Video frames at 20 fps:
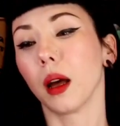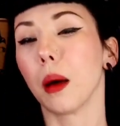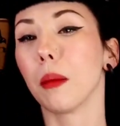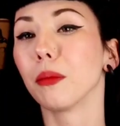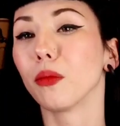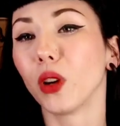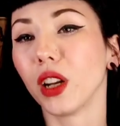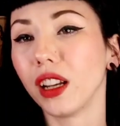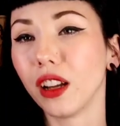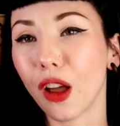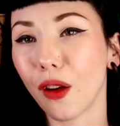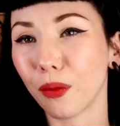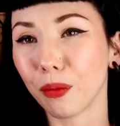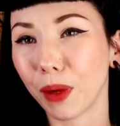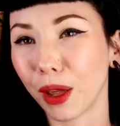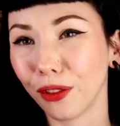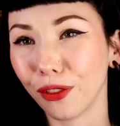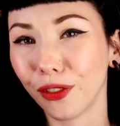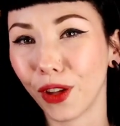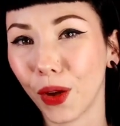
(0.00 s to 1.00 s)
I'm reading off
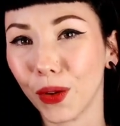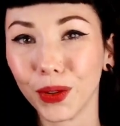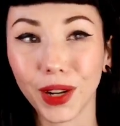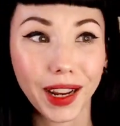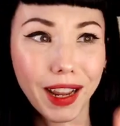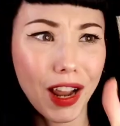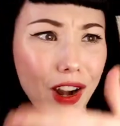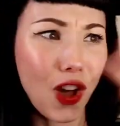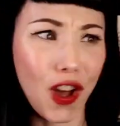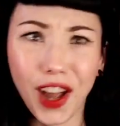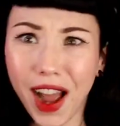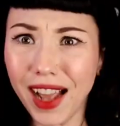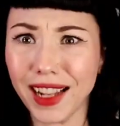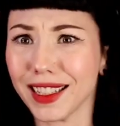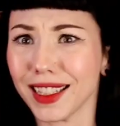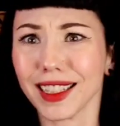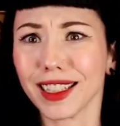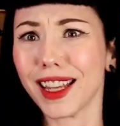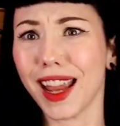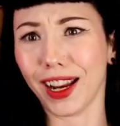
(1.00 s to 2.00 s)
my phone. I got all
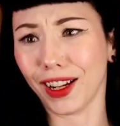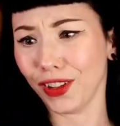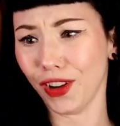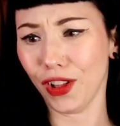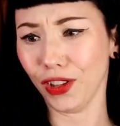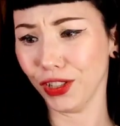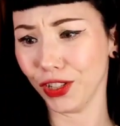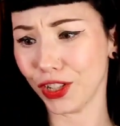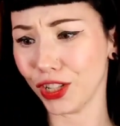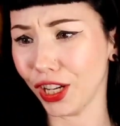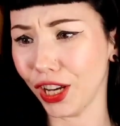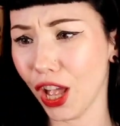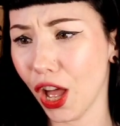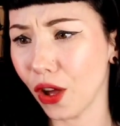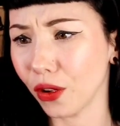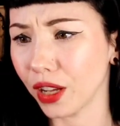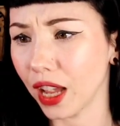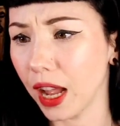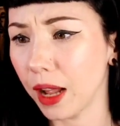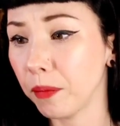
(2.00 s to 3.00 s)
kinds of technology,
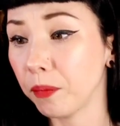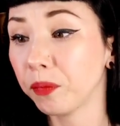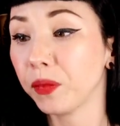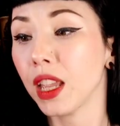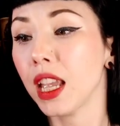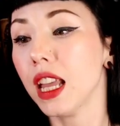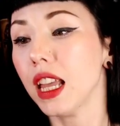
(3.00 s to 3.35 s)
okay?